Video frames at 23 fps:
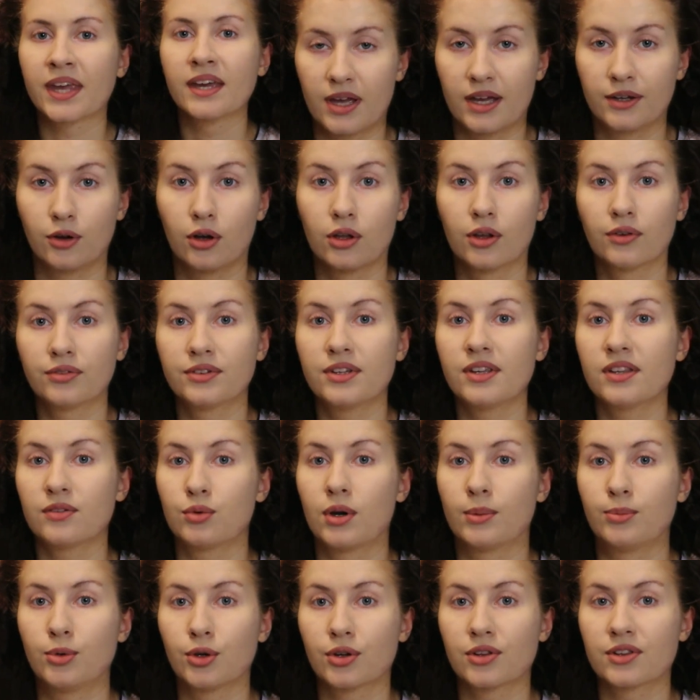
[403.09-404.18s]
And all of these
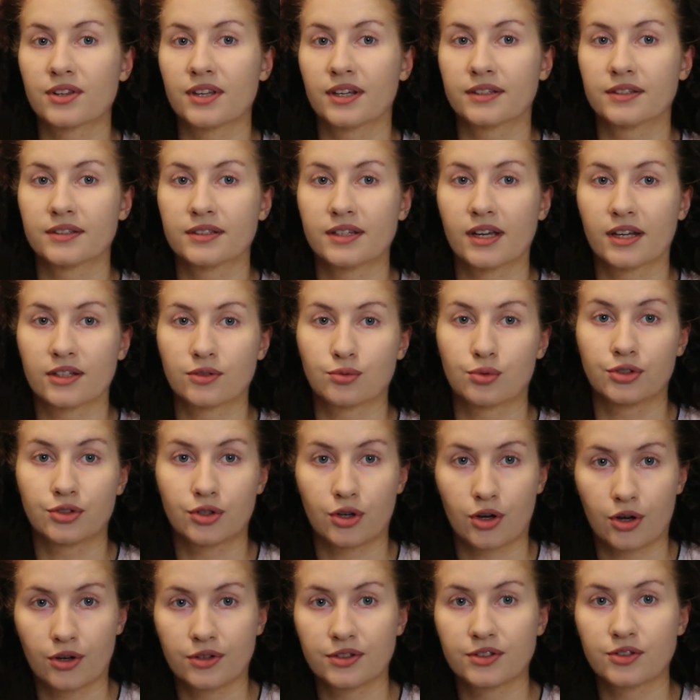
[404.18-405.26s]
were books that got
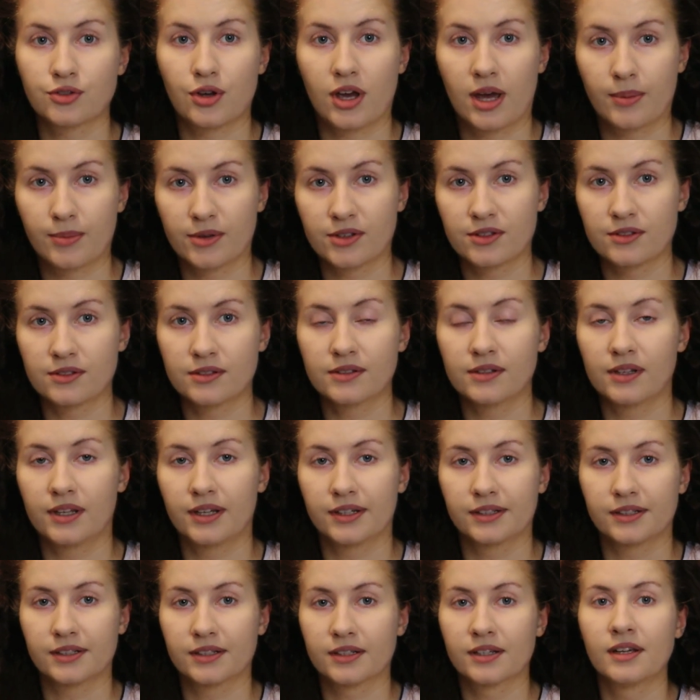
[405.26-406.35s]
returned to Amazon.
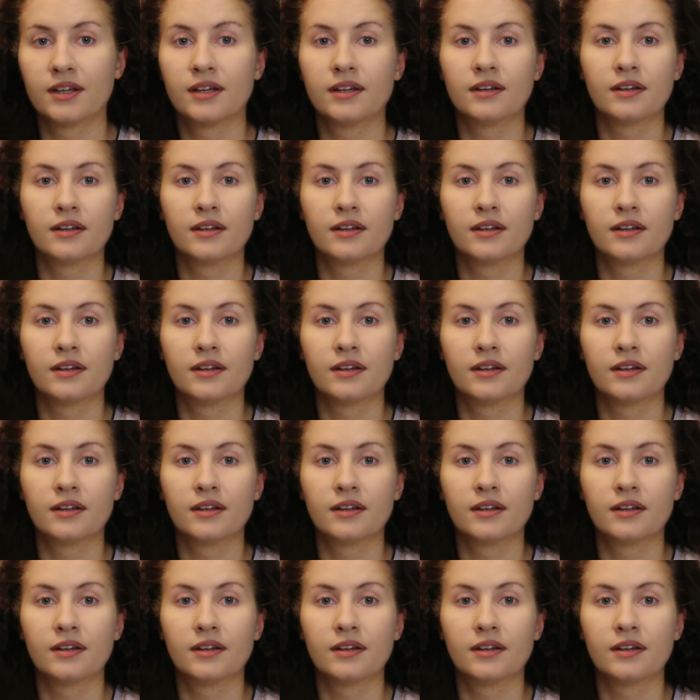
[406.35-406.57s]
Like